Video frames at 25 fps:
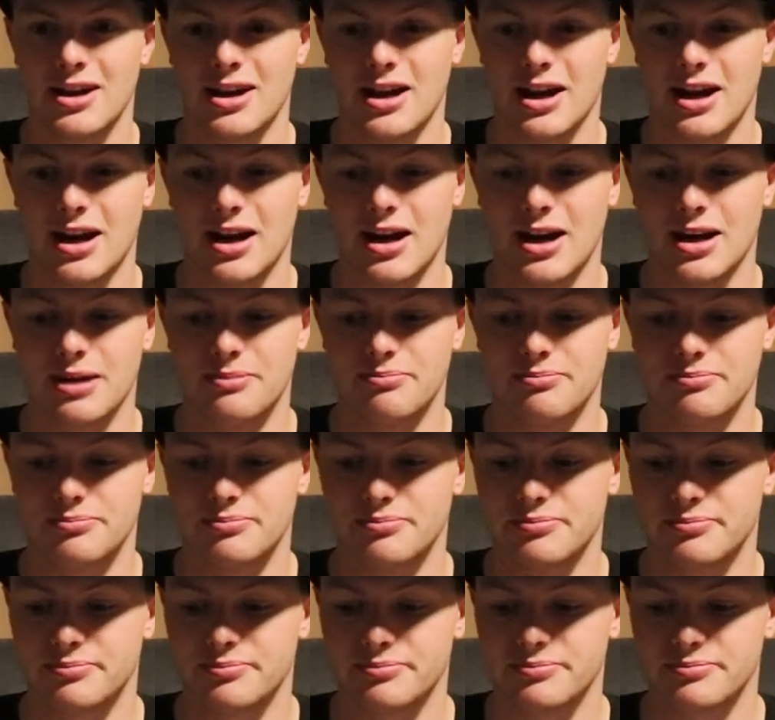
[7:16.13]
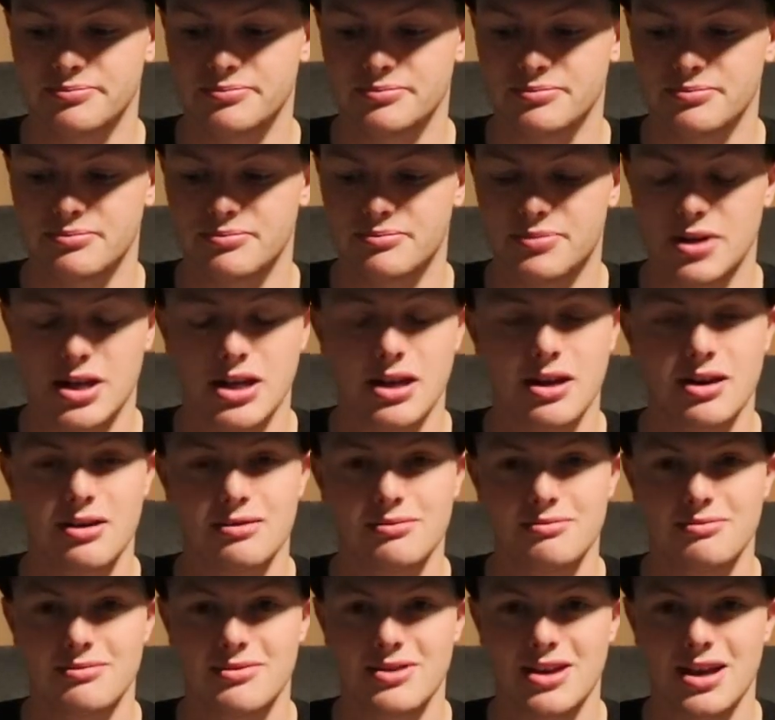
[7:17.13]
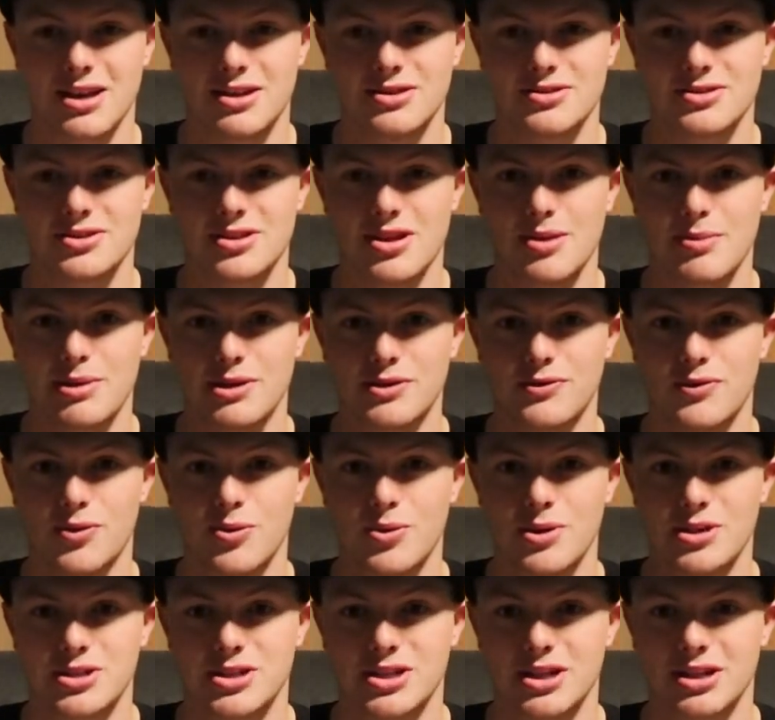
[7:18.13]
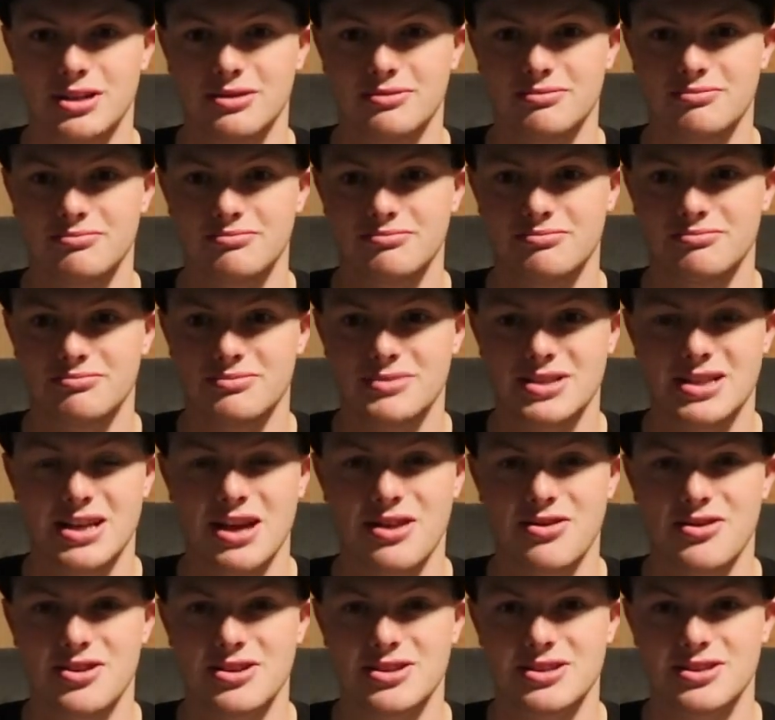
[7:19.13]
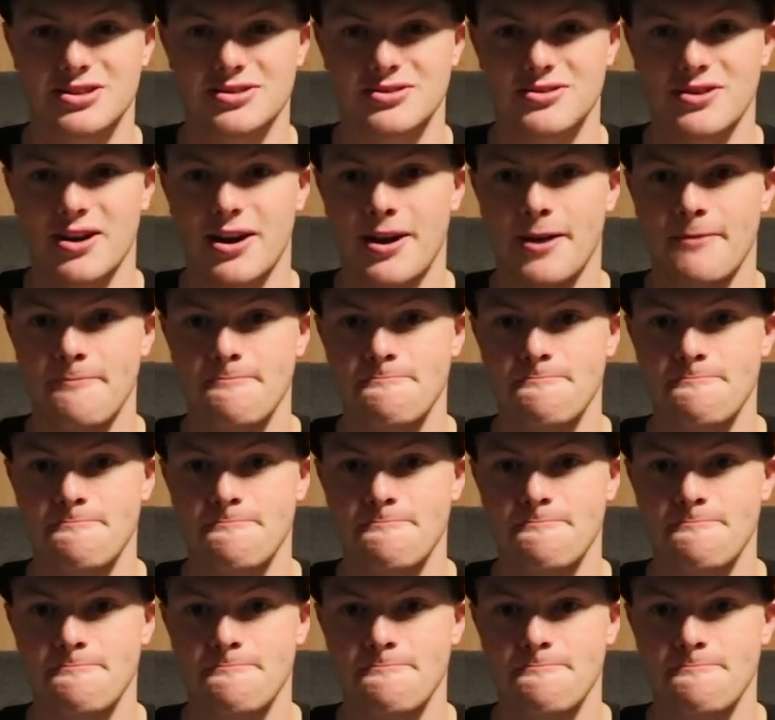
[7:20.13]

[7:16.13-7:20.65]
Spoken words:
But yeah, thank you so much for watching. Stay thirsty, Australia.